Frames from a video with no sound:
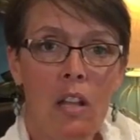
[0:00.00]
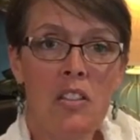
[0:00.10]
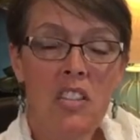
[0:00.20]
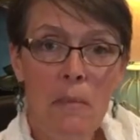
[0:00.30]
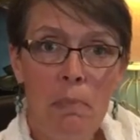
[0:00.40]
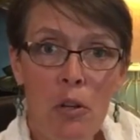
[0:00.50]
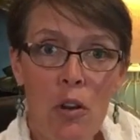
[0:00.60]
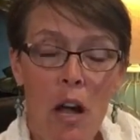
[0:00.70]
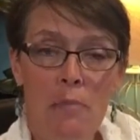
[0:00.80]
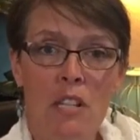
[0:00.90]
Deep Blue
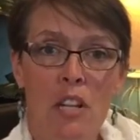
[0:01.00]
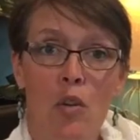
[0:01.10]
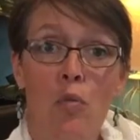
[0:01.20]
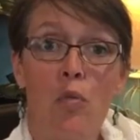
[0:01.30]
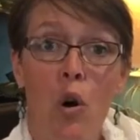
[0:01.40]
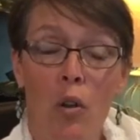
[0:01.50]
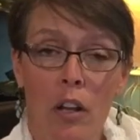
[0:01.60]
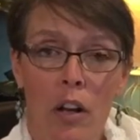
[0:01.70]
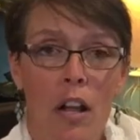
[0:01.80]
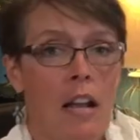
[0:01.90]
comes in a
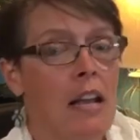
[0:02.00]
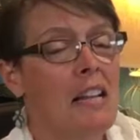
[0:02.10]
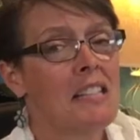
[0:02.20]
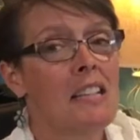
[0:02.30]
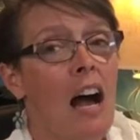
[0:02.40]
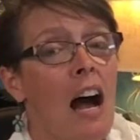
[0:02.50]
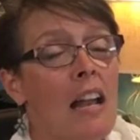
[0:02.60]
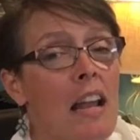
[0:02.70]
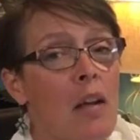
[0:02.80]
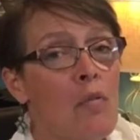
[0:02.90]
roller. It is
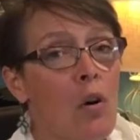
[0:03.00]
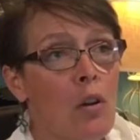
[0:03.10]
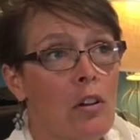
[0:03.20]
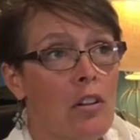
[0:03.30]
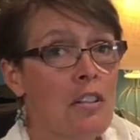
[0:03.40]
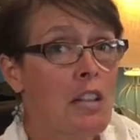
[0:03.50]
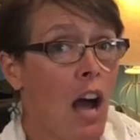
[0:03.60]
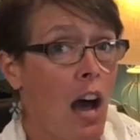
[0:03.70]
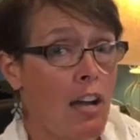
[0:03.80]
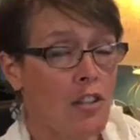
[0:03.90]
not a roller
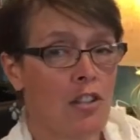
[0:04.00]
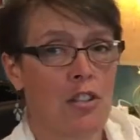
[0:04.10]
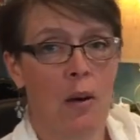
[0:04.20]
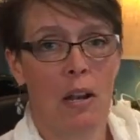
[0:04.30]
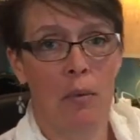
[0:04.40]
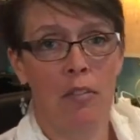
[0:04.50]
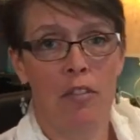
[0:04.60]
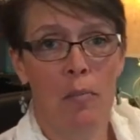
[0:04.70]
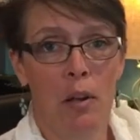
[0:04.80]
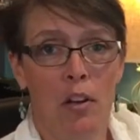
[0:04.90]
touch, so anyone
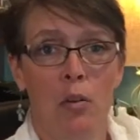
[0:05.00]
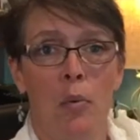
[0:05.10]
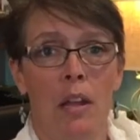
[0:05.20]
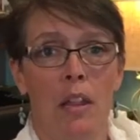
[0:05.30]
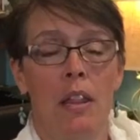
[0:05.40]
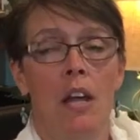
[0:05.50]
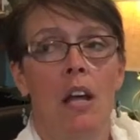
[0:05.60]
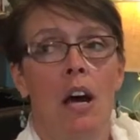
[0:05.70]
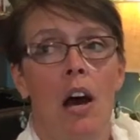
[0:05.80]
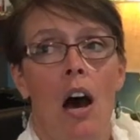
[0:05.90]
familiar with
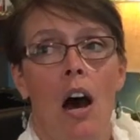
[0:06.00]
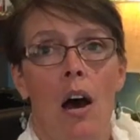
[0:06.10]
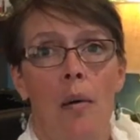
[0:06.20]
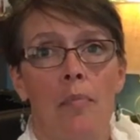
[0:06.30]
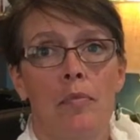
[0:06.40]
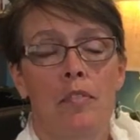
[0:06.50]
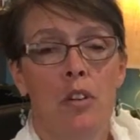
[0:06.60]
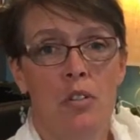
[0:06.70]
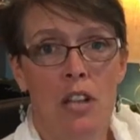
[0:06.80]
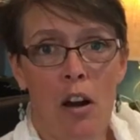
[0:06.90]

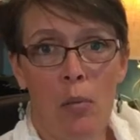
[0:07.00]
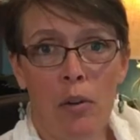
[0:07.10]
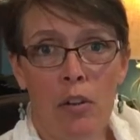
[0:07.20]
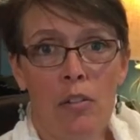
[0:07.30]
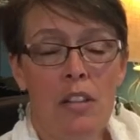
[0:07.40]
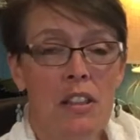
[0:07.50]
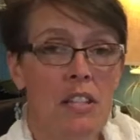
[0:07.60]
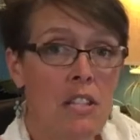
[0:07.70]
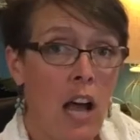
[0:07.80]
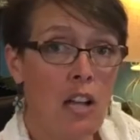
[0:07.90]
doTERRA will know that the
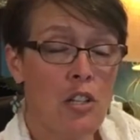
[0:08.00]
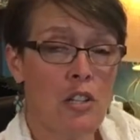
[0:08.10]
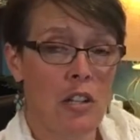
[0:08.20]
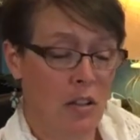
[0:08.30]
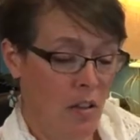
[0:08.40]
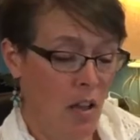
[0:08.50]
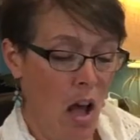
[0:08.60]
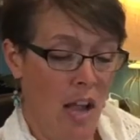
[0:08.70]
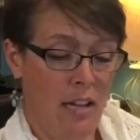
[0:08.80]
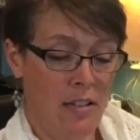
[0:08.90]
touch
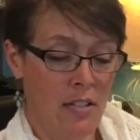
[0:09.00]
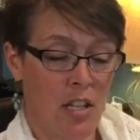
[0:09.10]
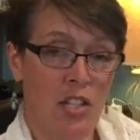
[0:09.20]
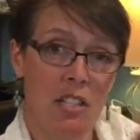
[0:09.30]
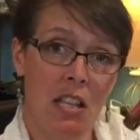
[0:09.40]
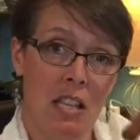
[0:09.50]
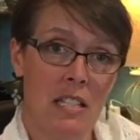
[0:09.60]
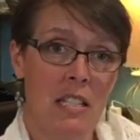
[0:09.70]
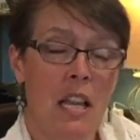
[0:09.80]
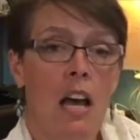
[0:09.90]
line, such as this,